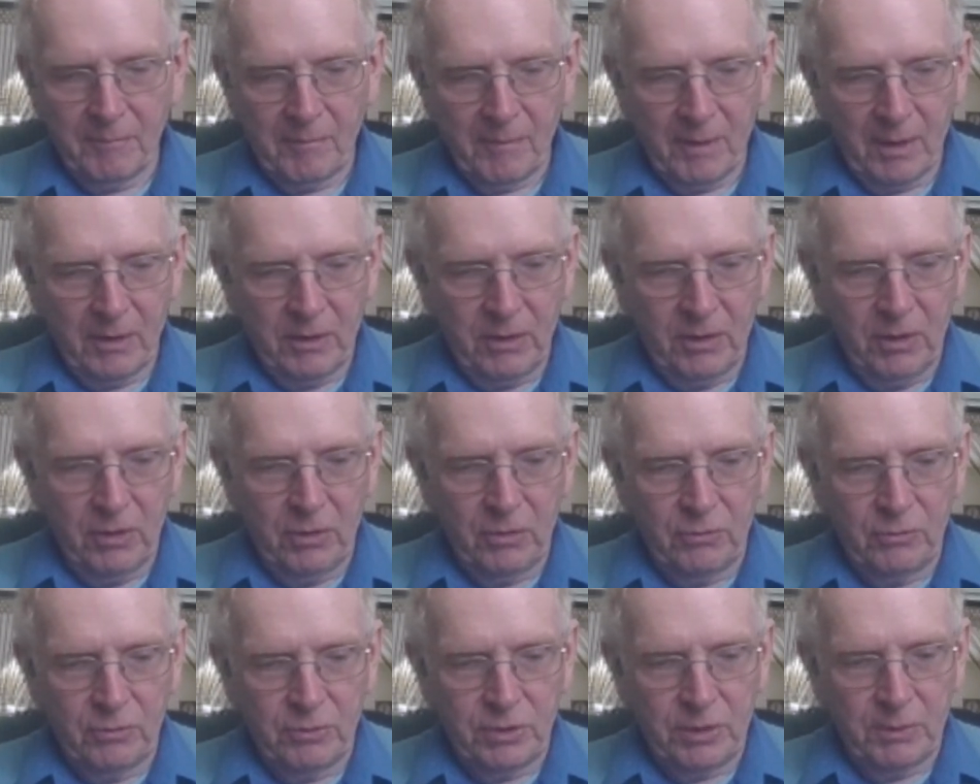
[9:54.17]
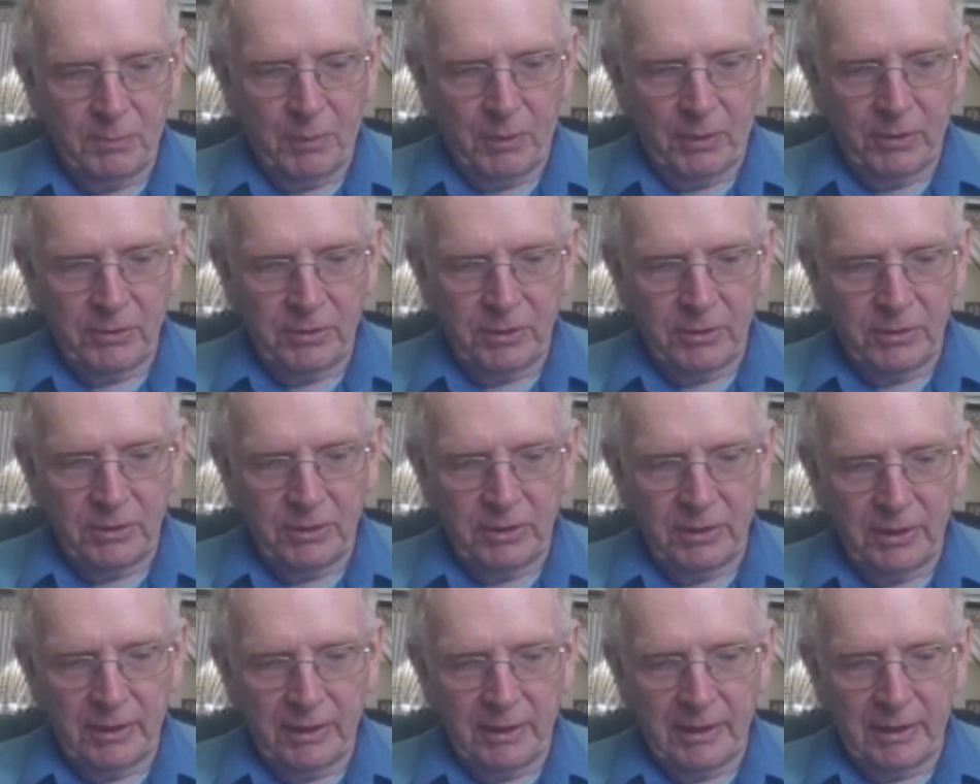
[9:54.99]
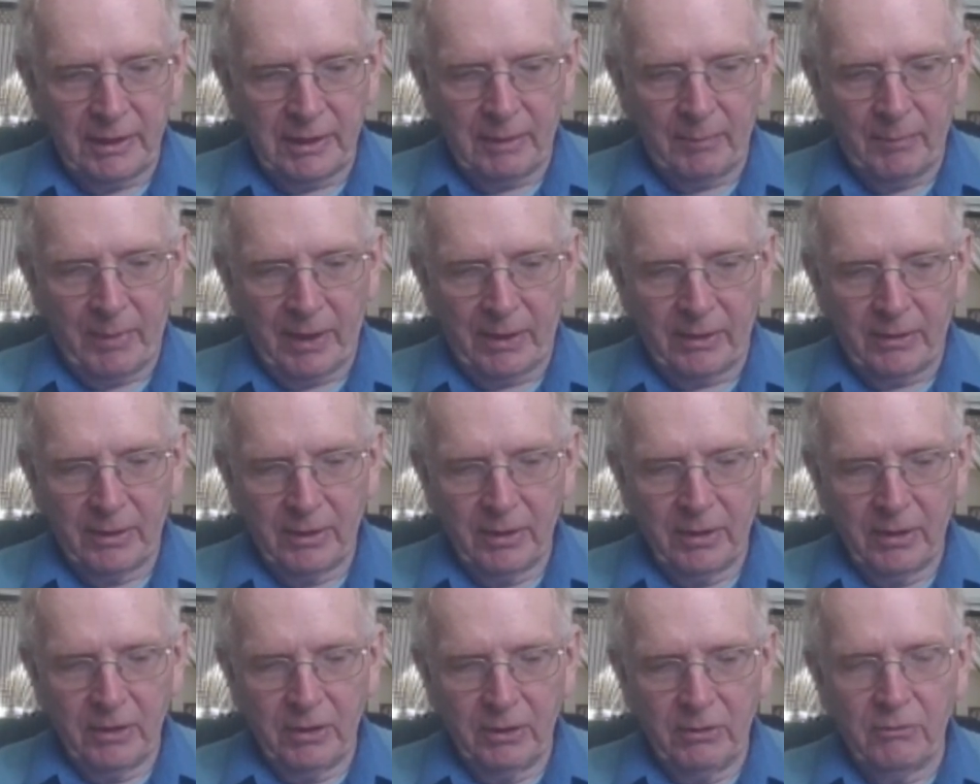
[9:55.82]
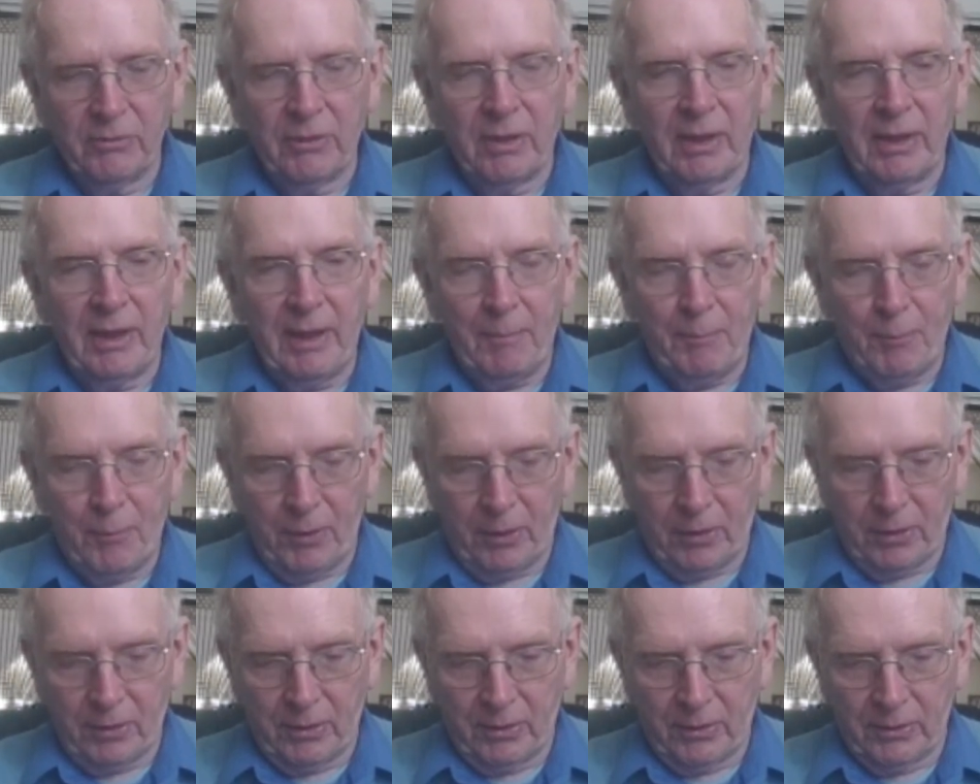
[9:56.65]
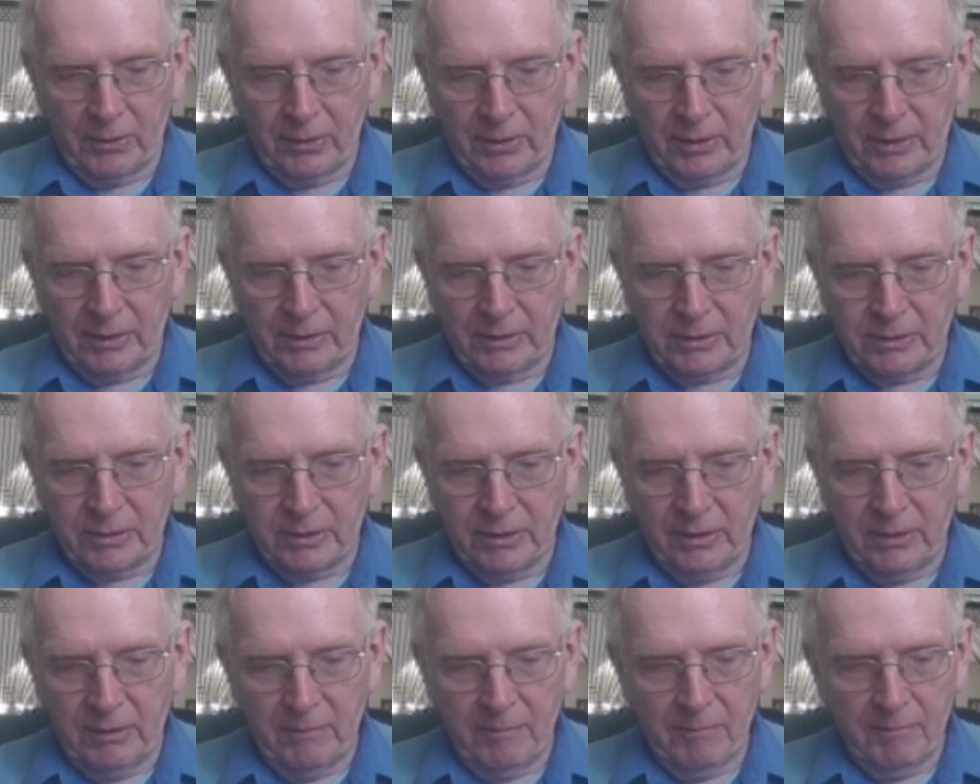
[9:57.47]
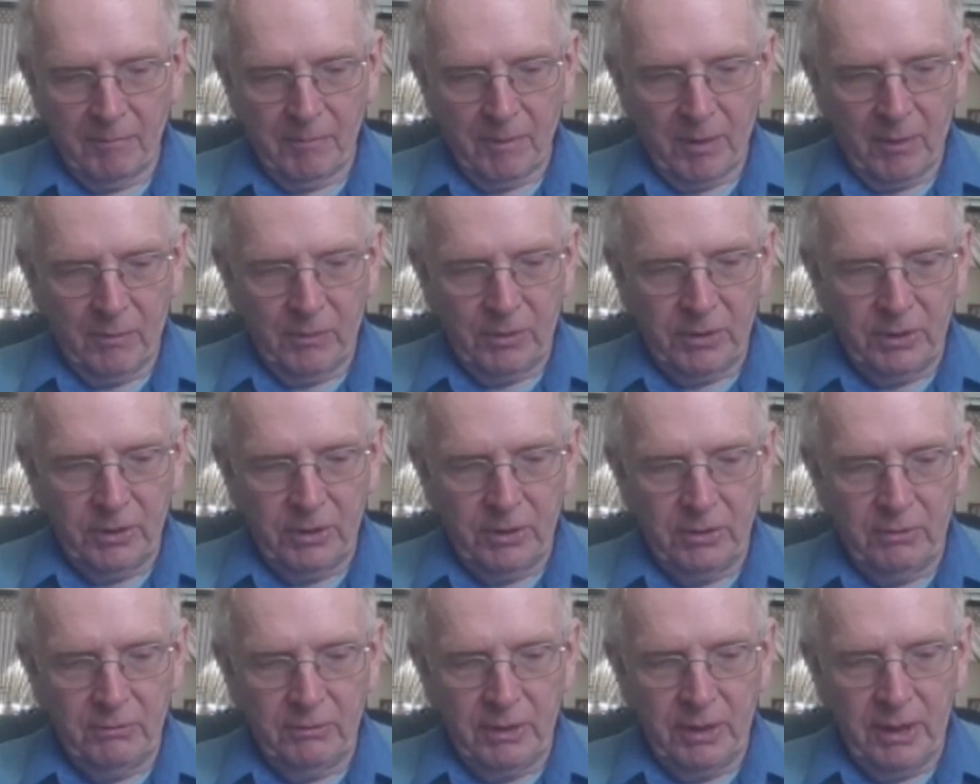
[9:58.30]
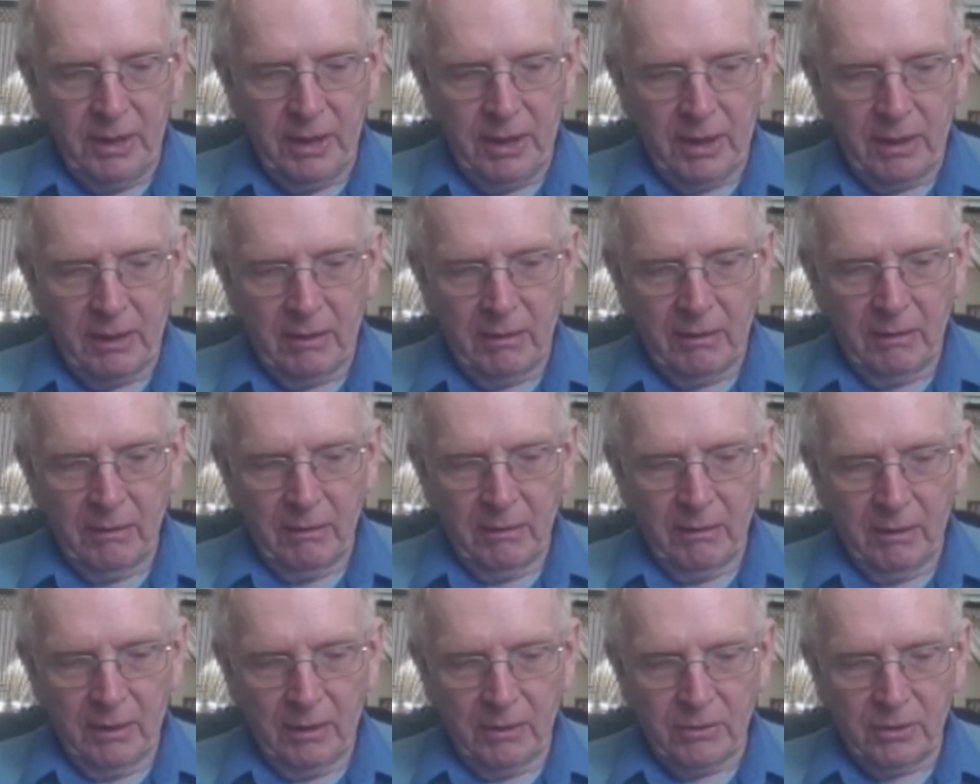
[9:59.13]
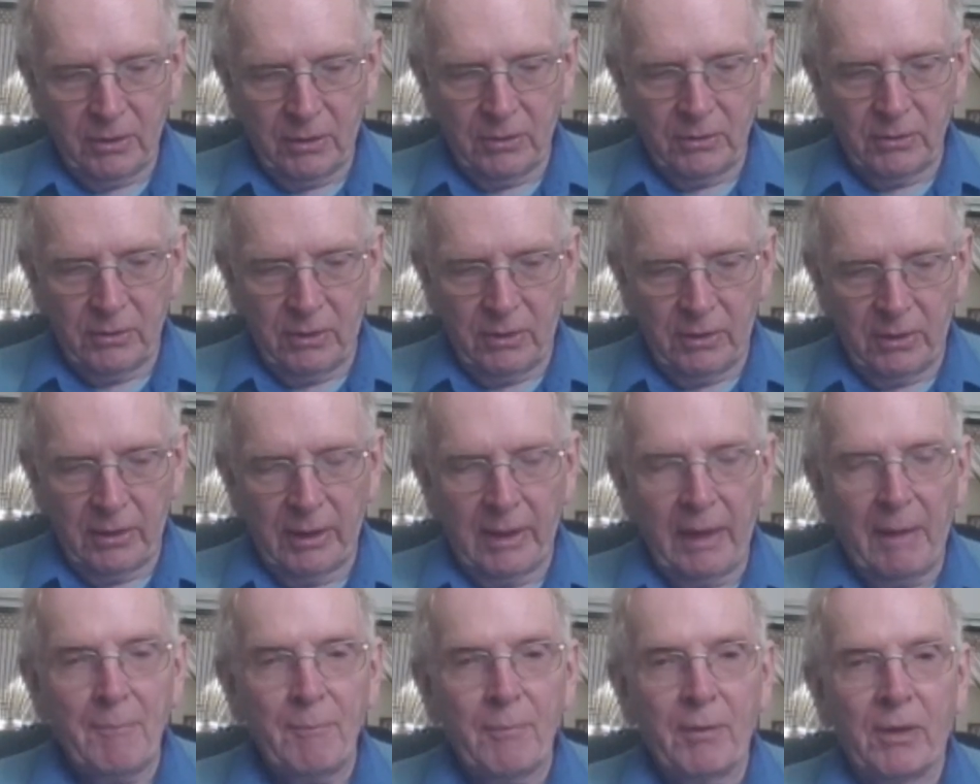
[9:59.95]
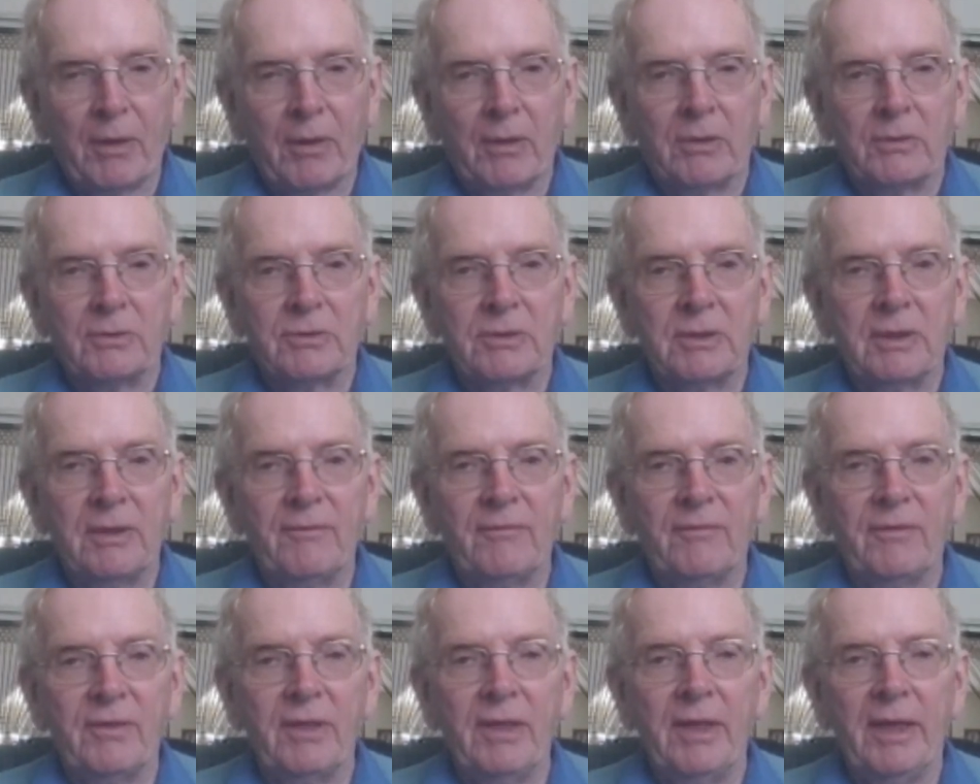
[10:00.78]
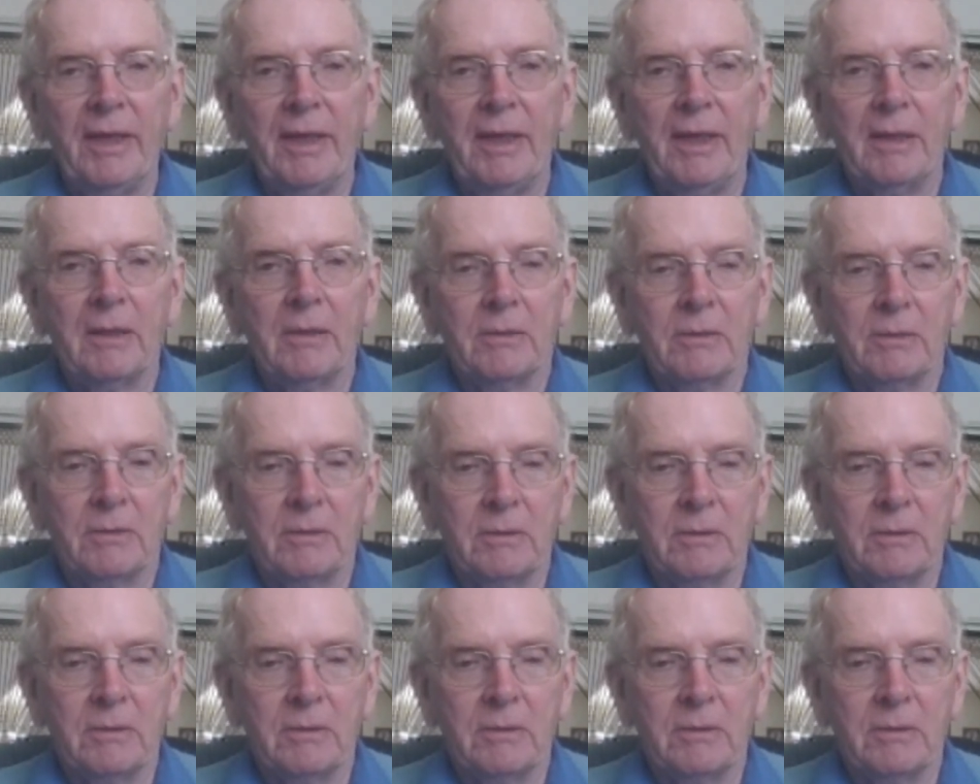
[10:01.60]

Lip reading: You," she pointed at the little man, "you're a leprechaun, aren't you? What are you doing here? I thought all the leprechauns lived in Ireland."